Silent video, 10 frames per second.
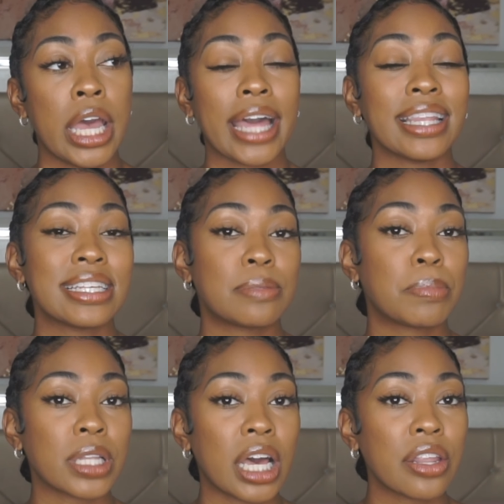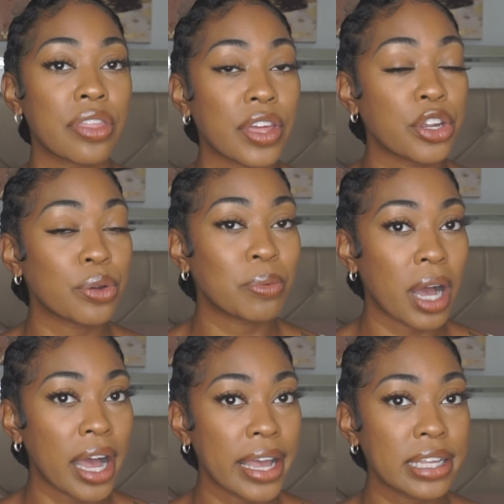at least blood thinner
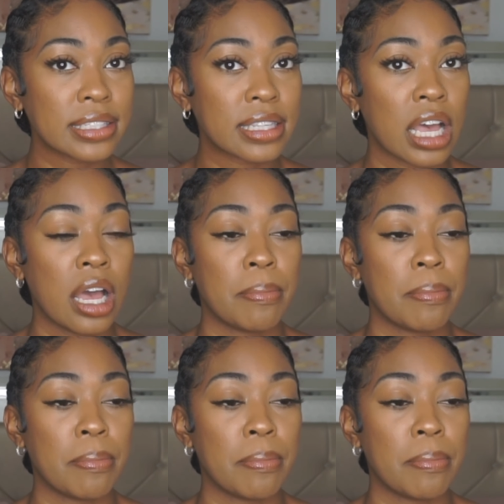wise,